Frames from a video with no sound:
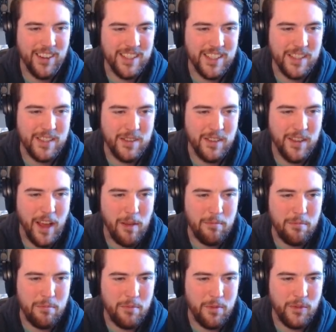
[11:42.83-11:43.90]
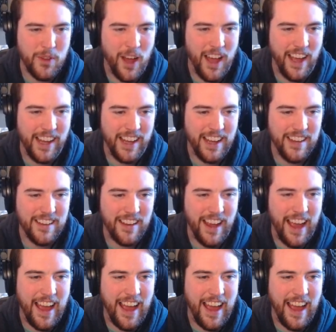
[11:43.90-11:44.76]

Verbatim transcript: Just them flying in